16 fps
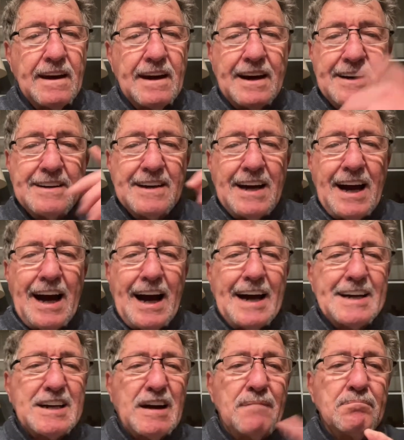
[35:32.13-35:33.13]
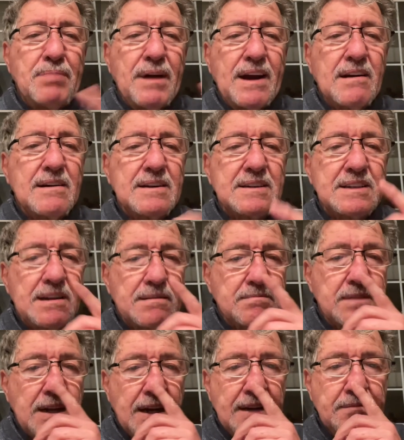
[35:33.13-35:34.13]
I, I compare it
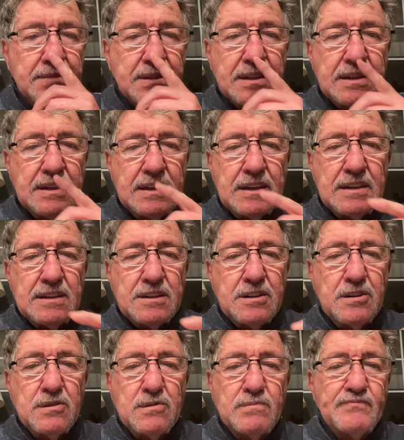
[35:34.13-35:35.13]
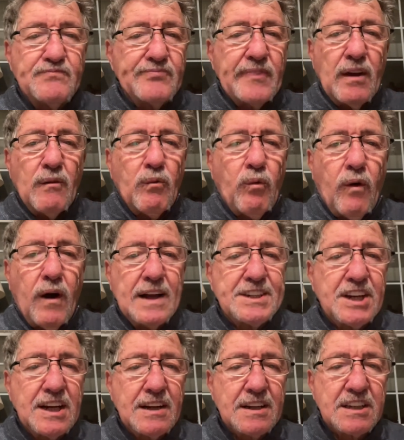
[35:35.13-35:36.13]
sometimes to
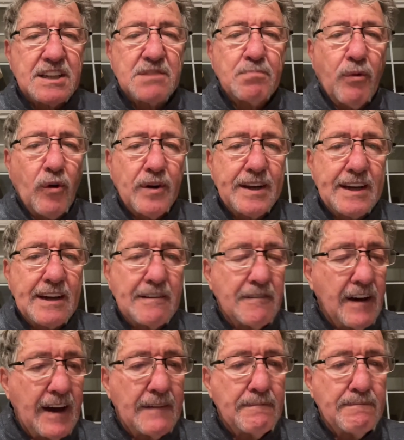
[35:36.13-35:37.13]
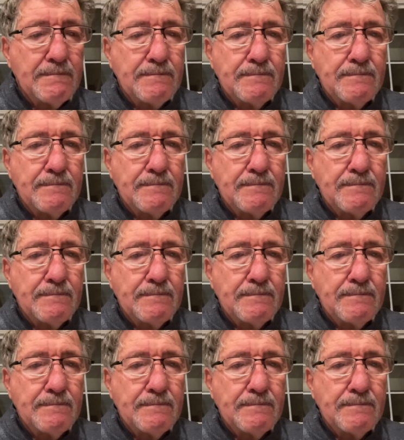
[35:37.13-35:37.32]
watching a sporting event